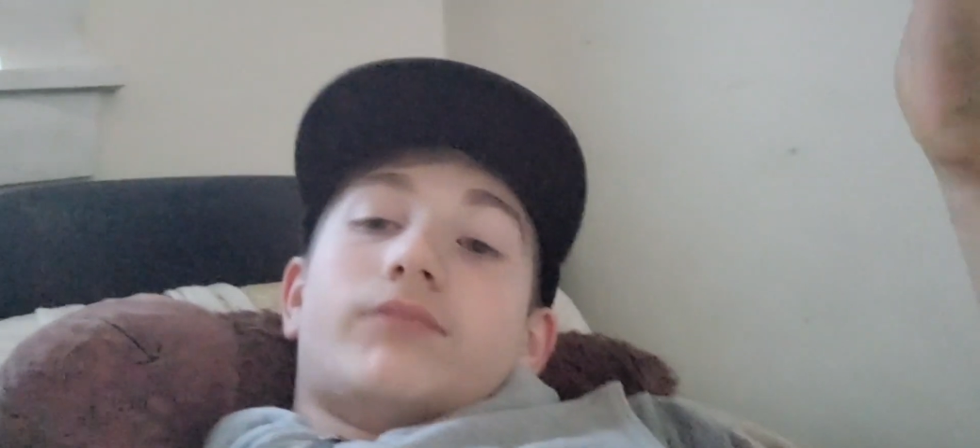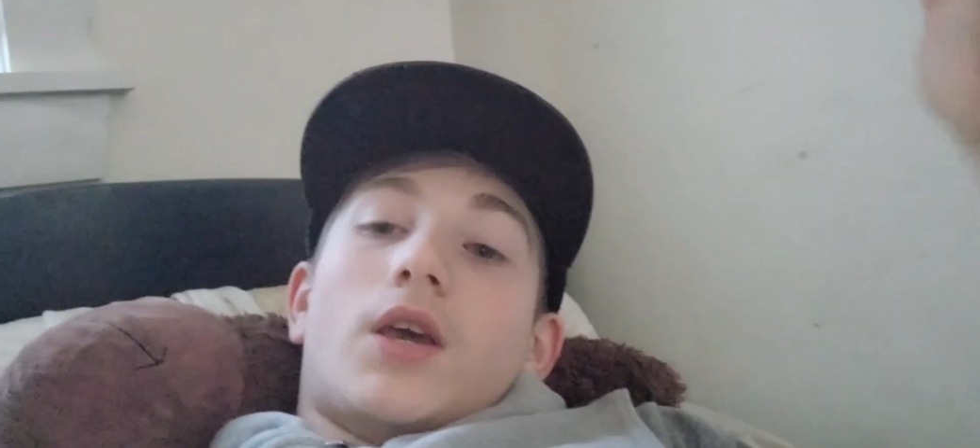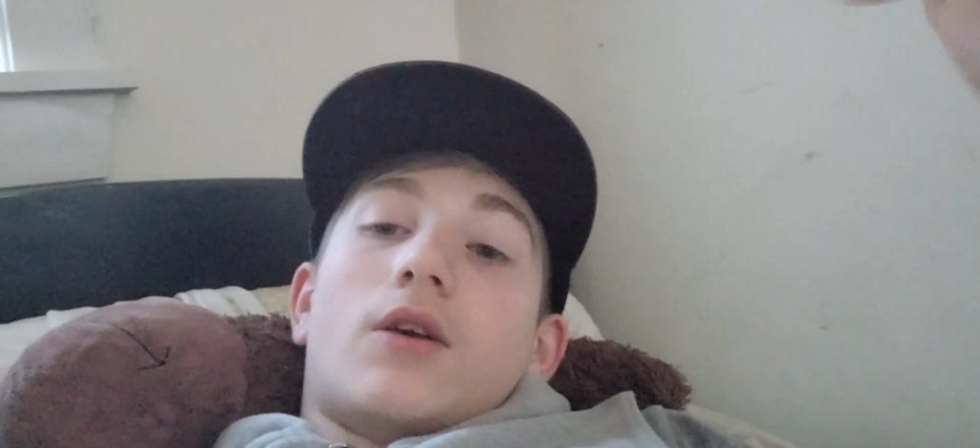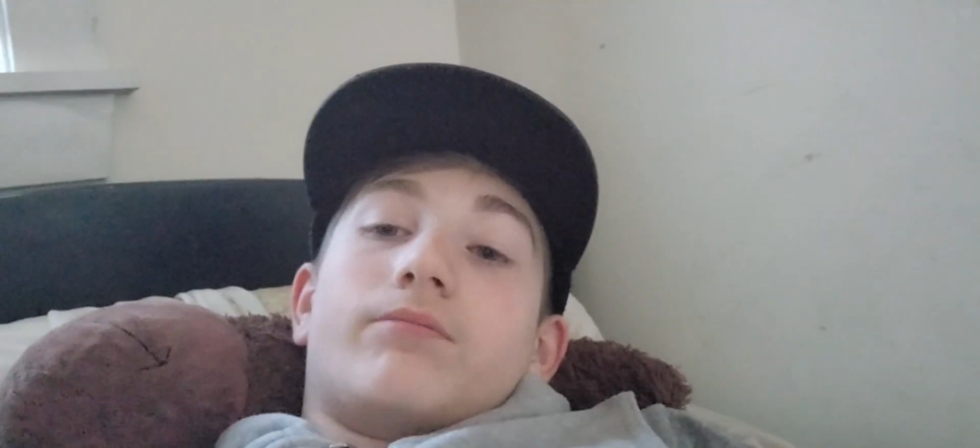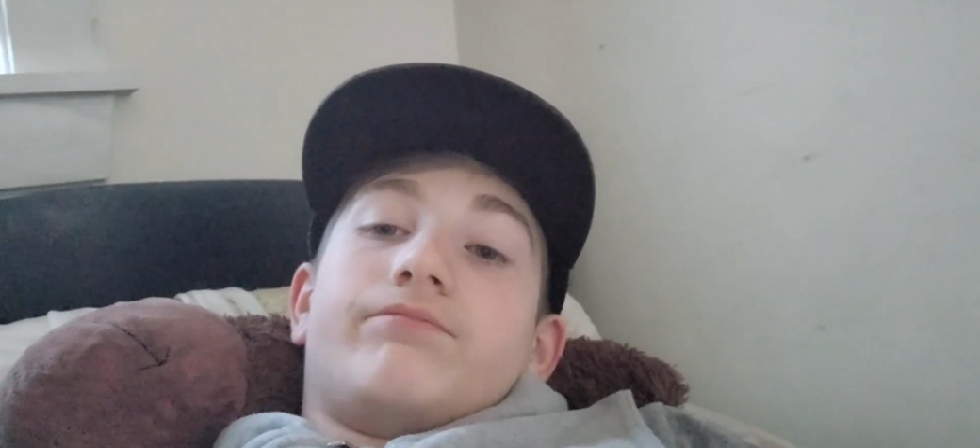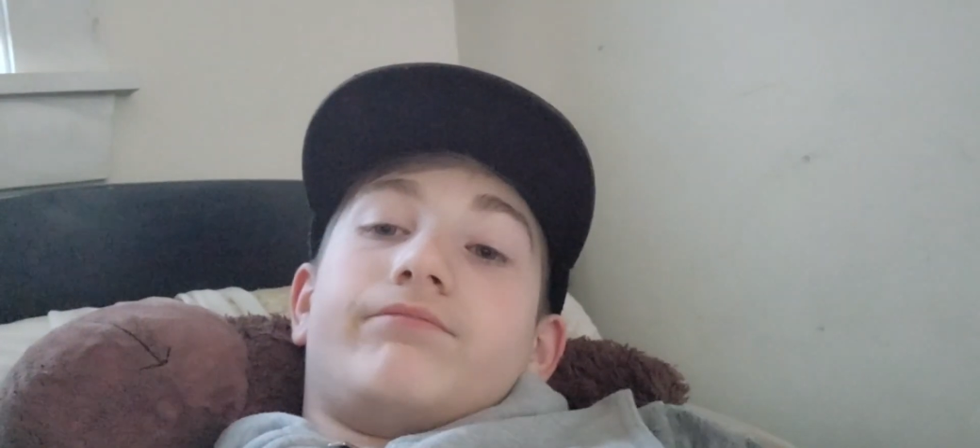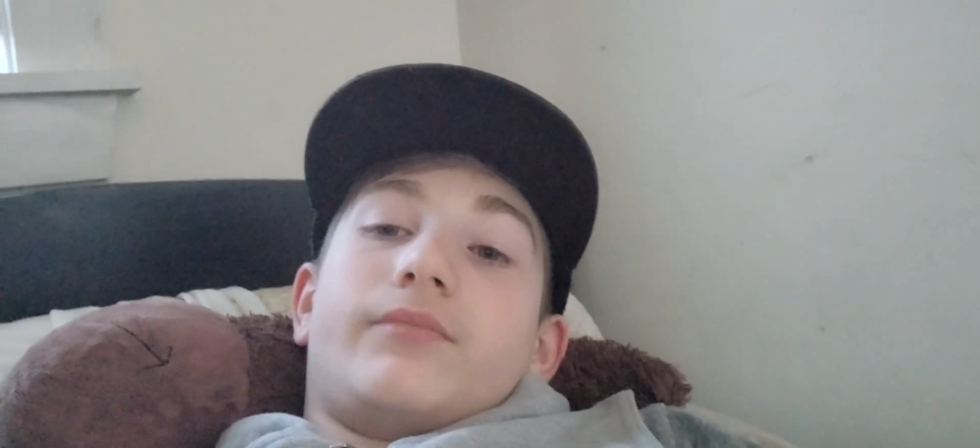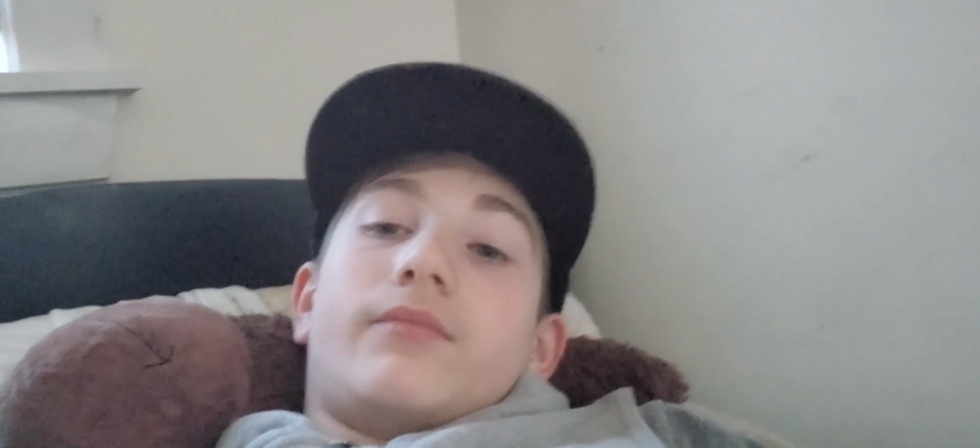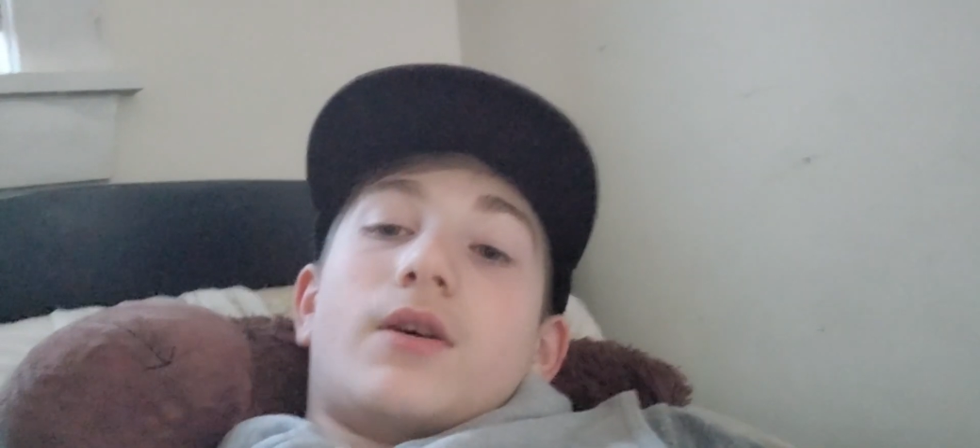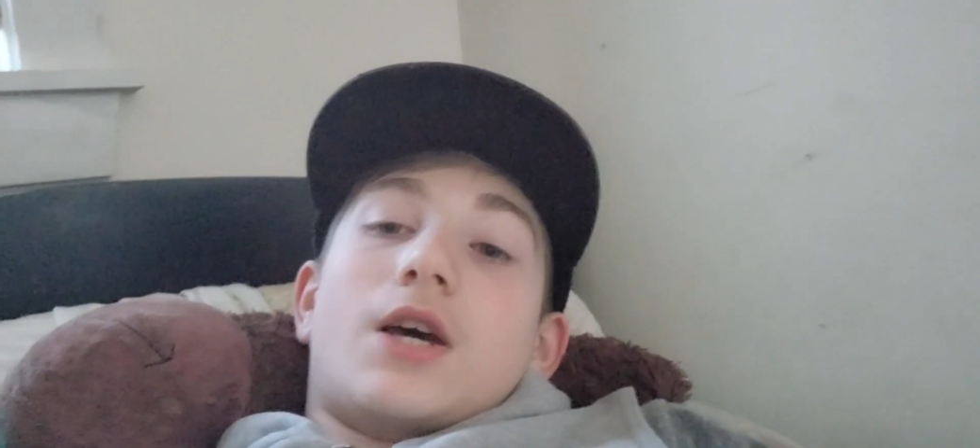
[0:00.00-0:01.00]
yeah,
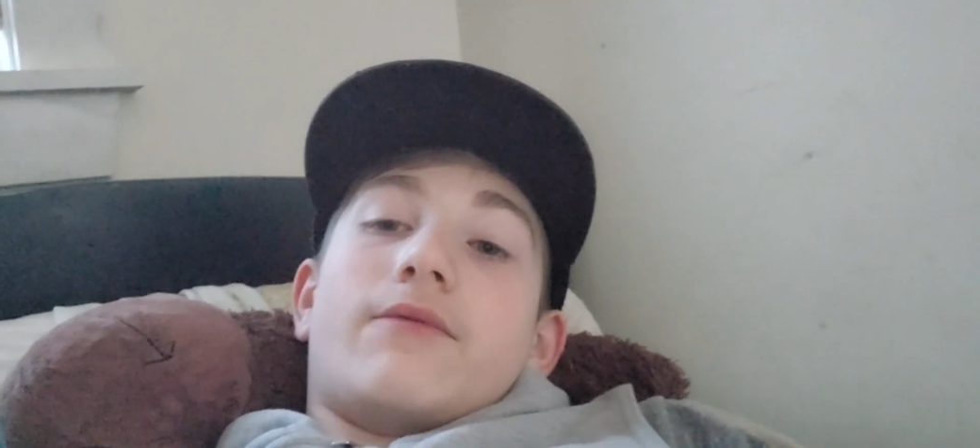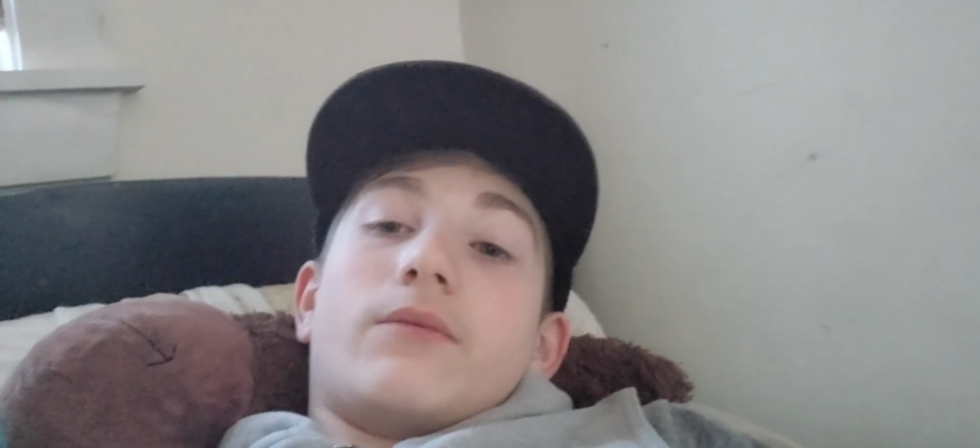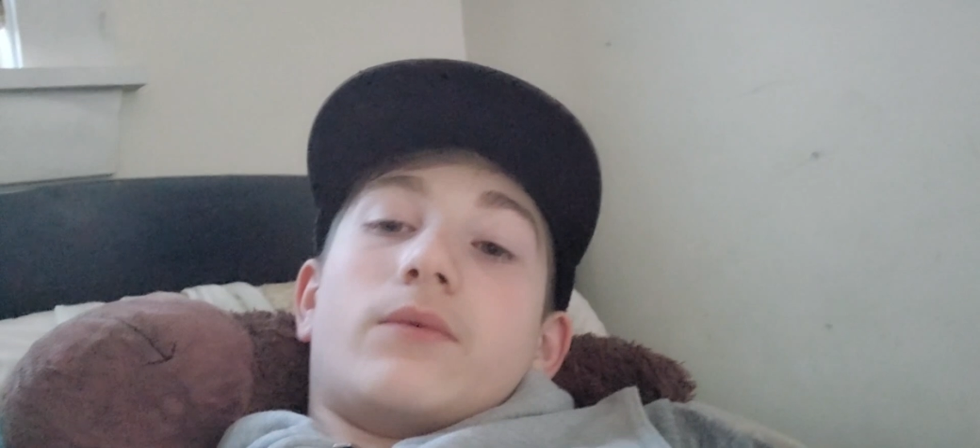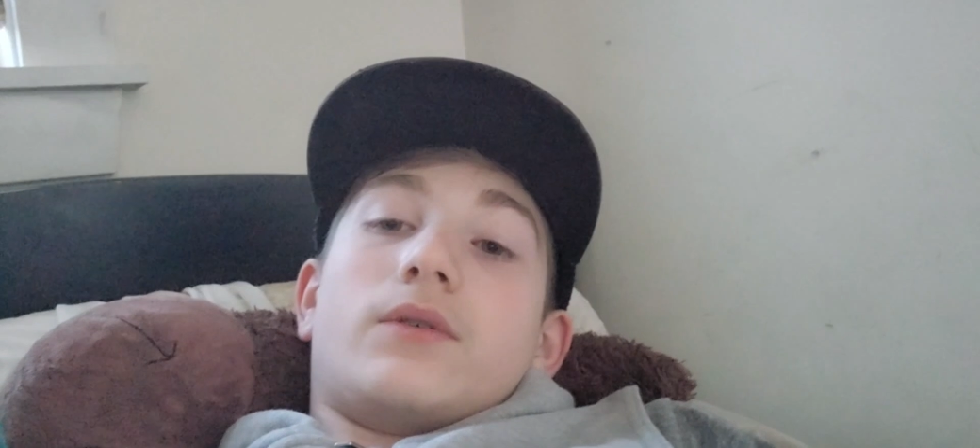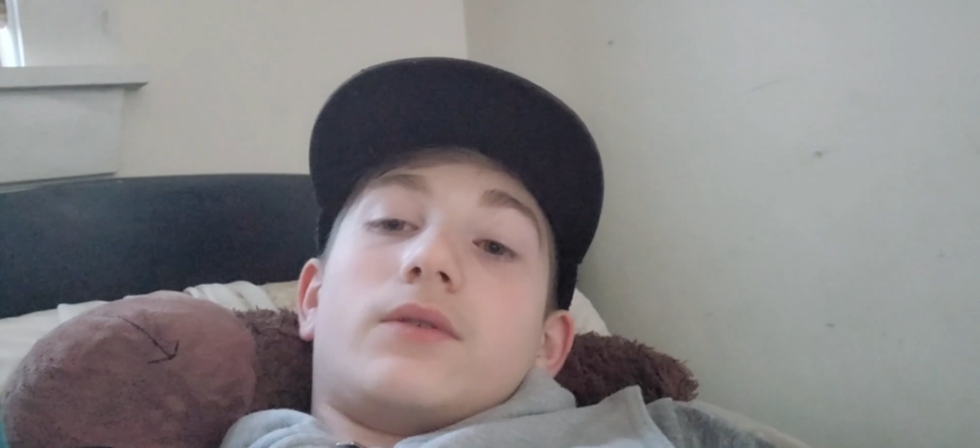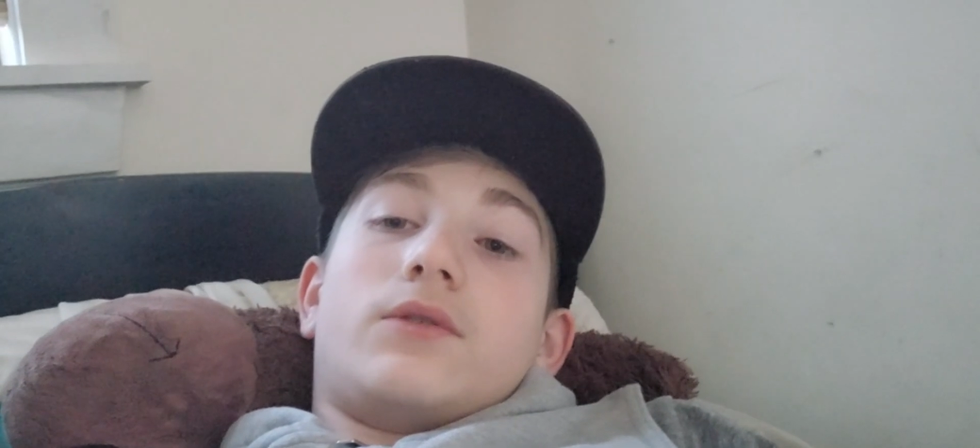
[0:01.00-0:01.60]
I haven't